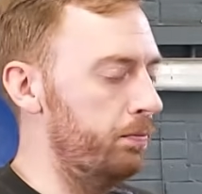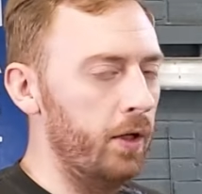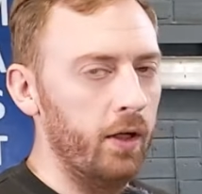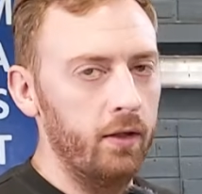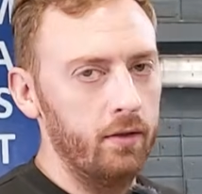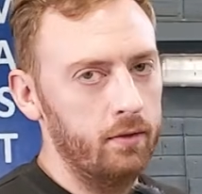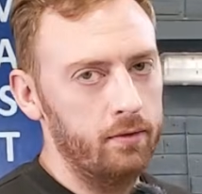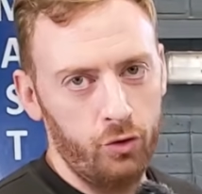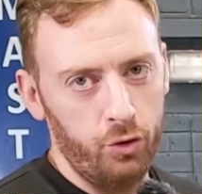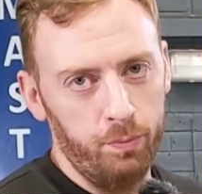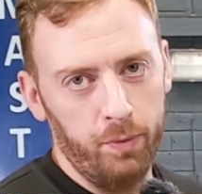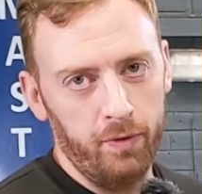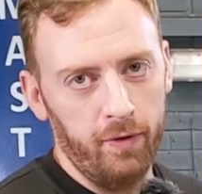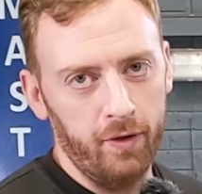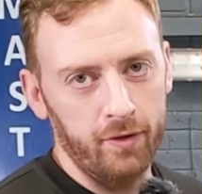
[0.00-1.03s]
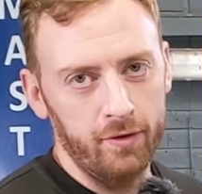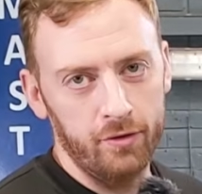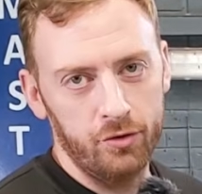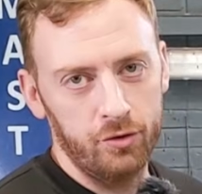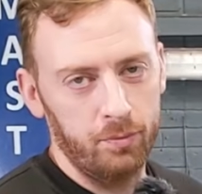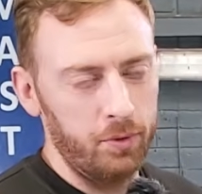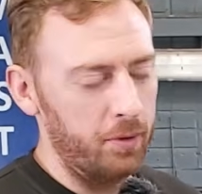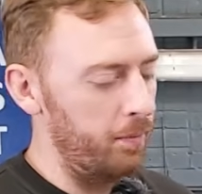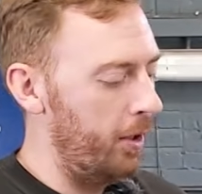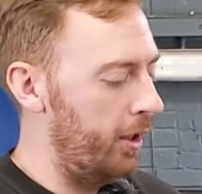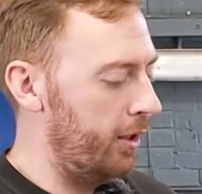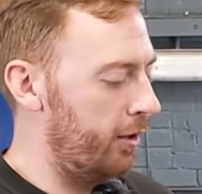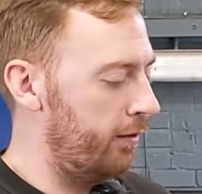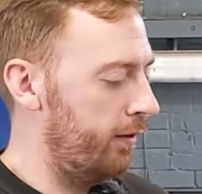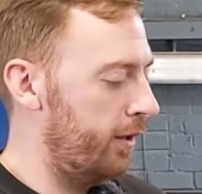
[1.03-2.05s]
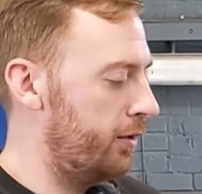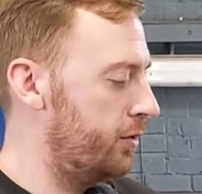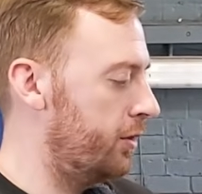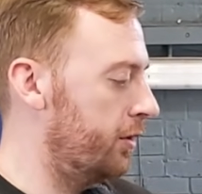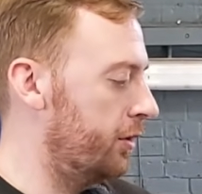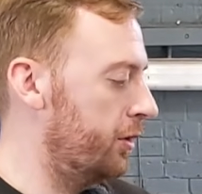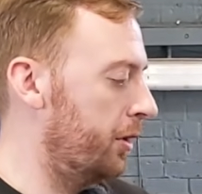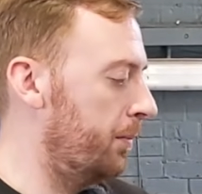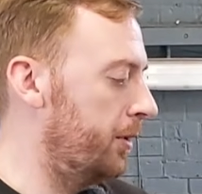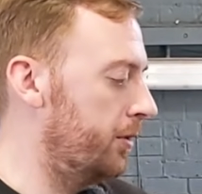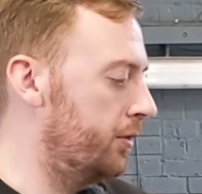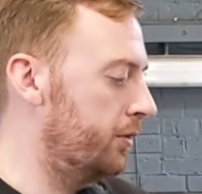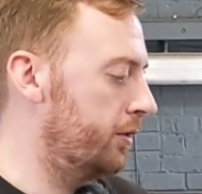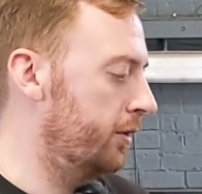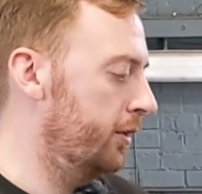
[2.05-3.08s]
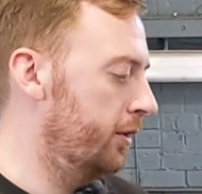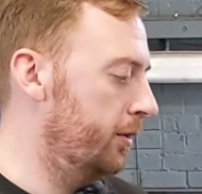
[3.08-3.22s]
mil. Could be wrong, somebody might correct you in the comments.